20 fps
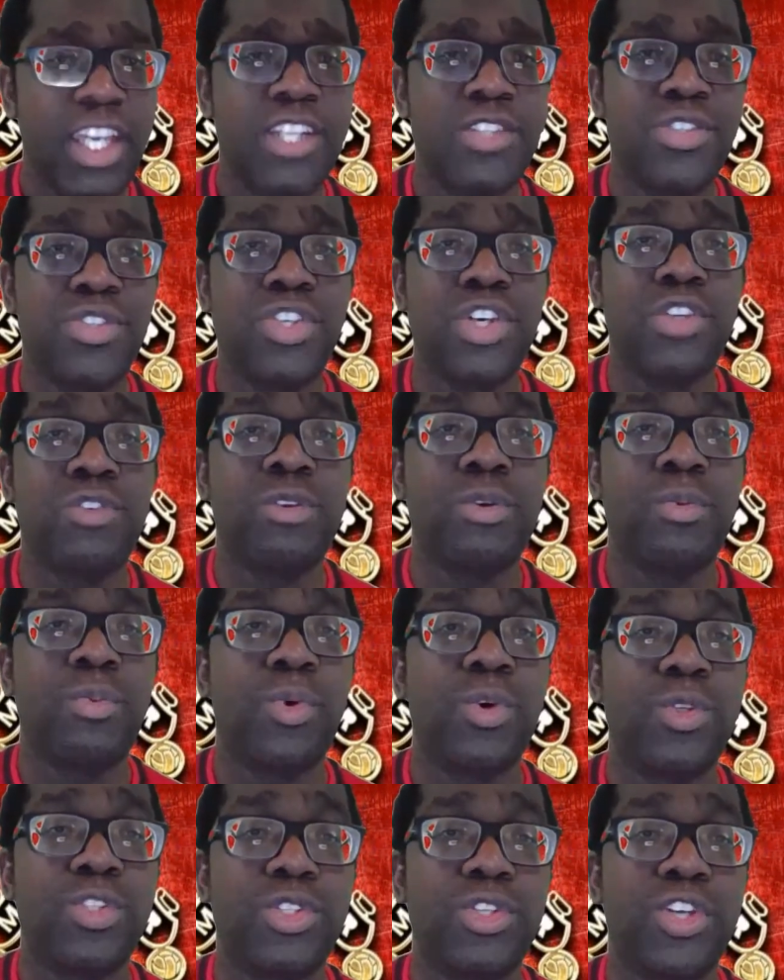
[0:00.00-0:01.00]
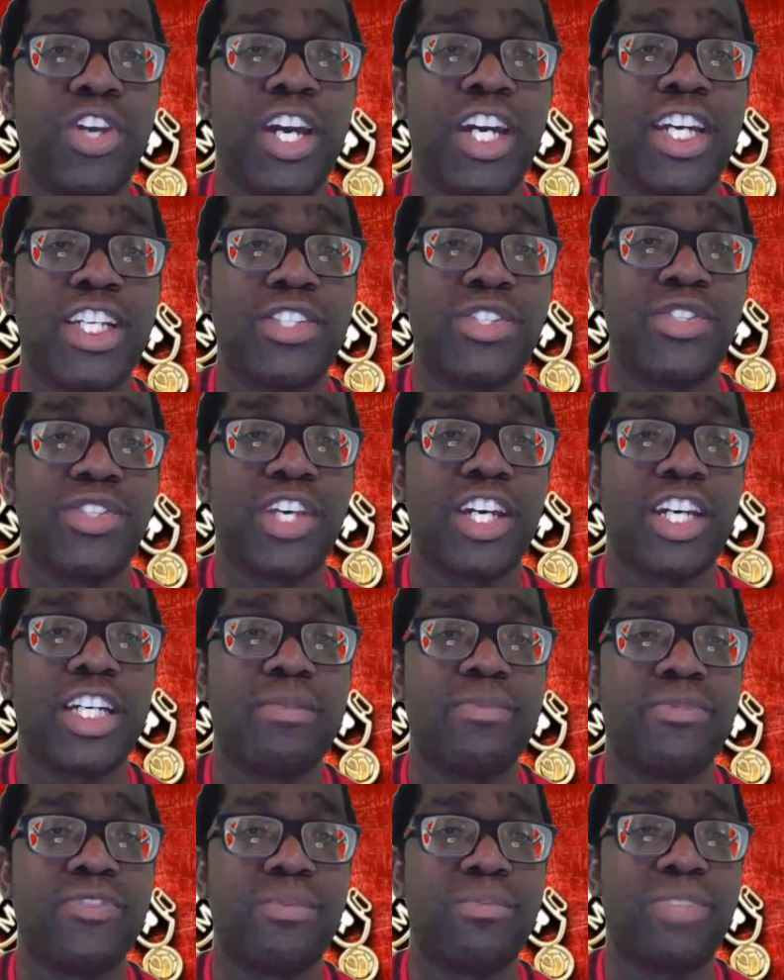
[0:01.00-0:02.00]
certainly reward you guys
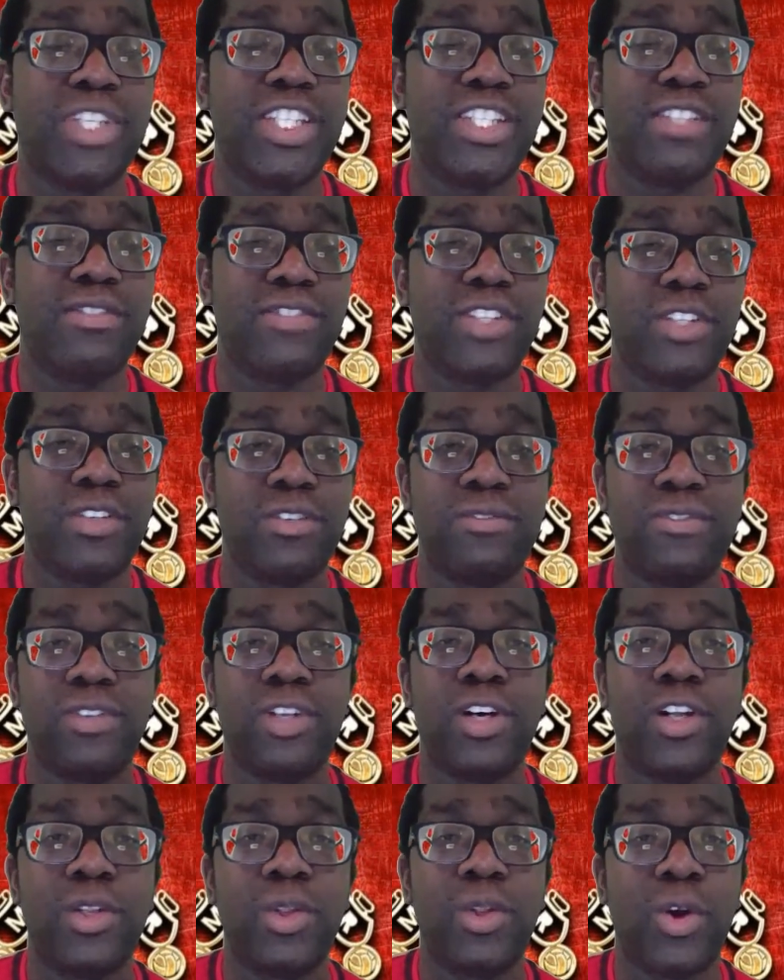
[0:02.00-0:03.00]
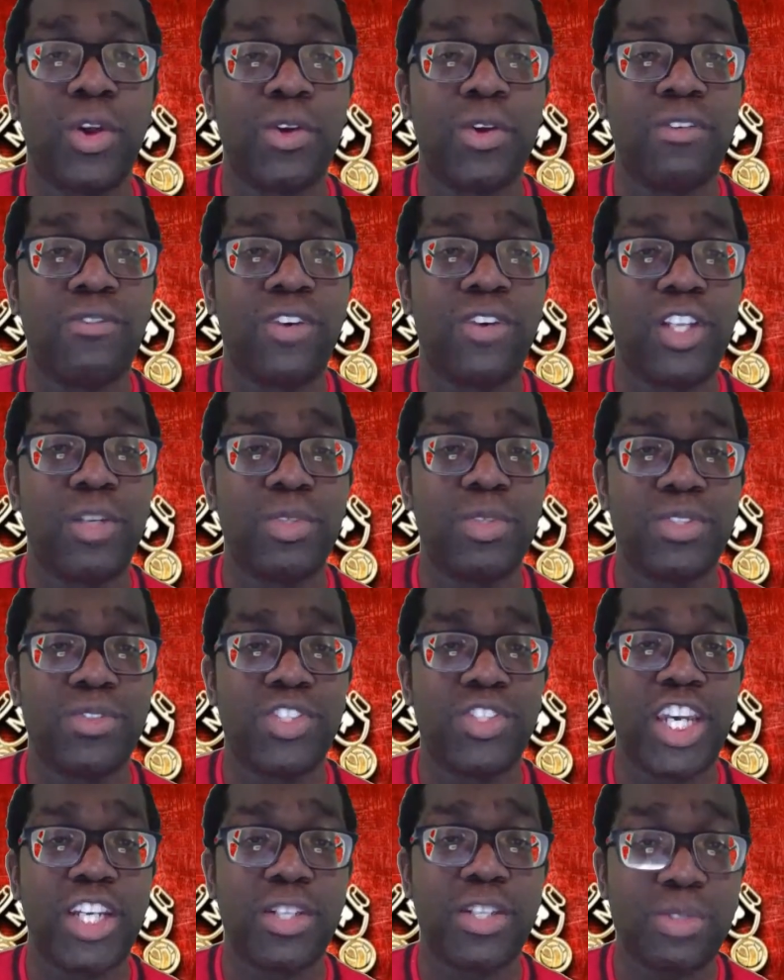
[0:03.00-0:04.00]
for being, a loyal followers of
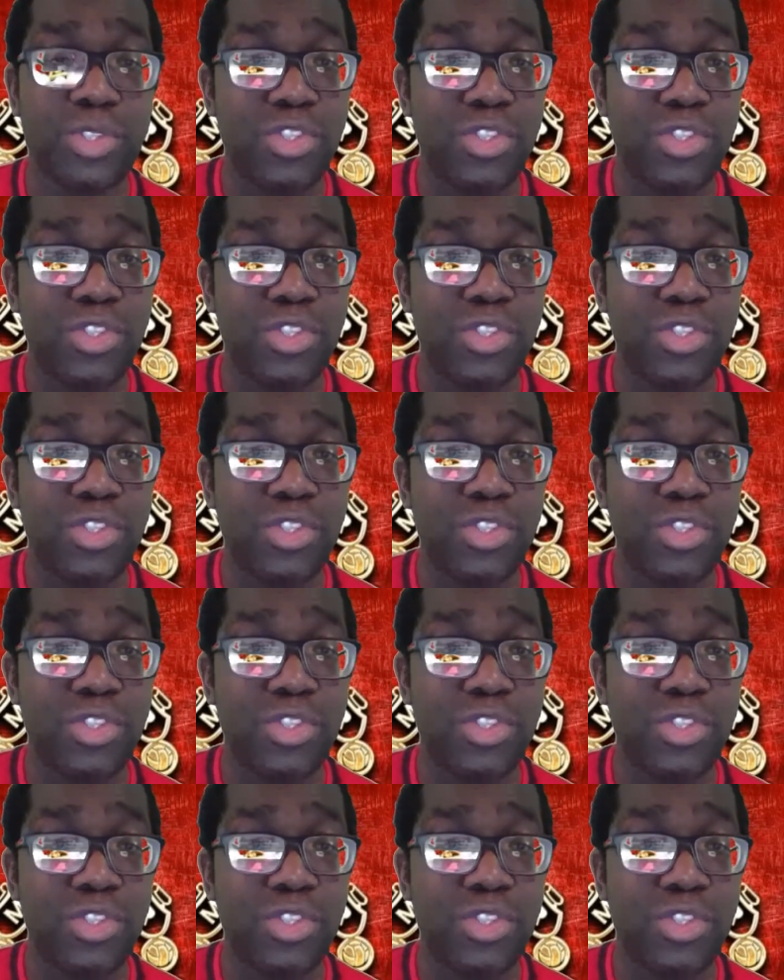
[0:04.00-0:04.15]
the channel.